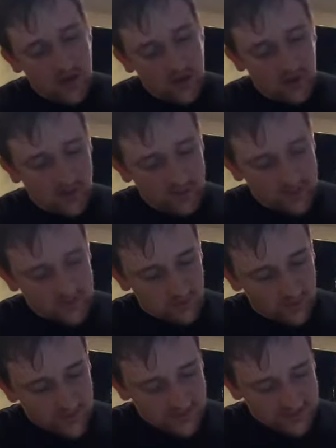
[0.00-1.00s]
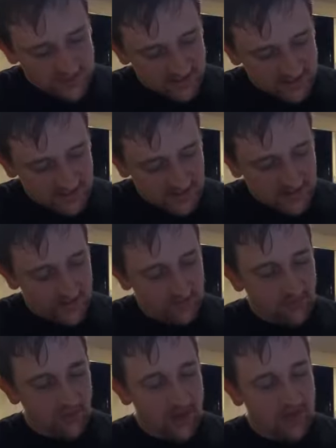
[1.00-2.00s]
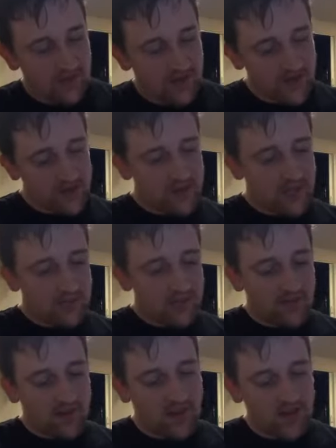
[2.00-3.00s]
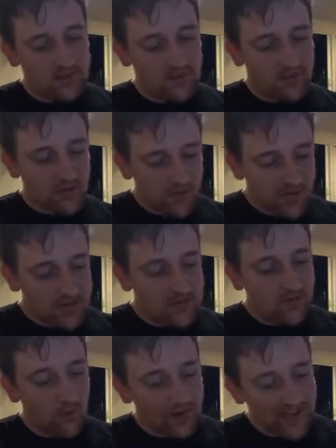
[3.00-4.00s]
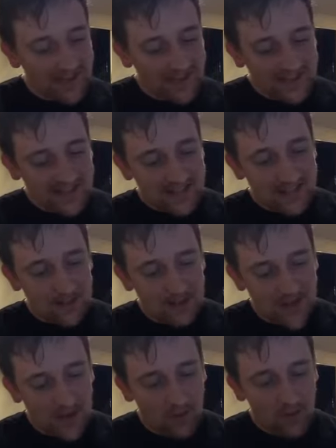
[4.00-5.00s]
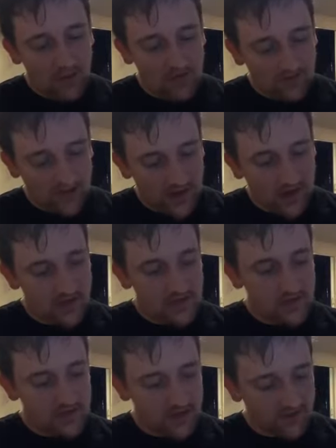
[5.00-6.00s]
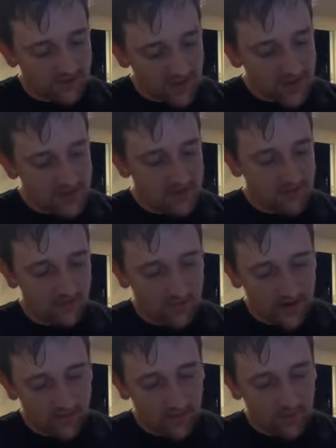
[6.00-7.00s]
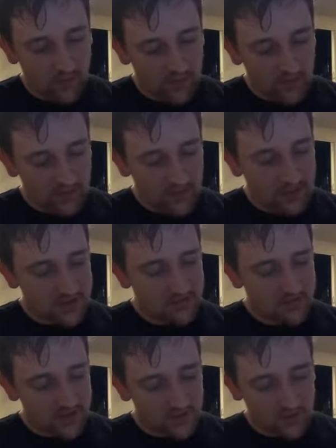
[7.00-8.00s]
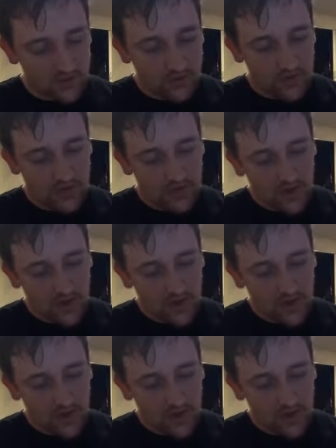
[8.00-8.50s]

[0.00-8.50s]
Romans 1:16, "For I am not ashamed of the gospel of Christ, for it is the power of God to salvation for everyone who believes, for the Jew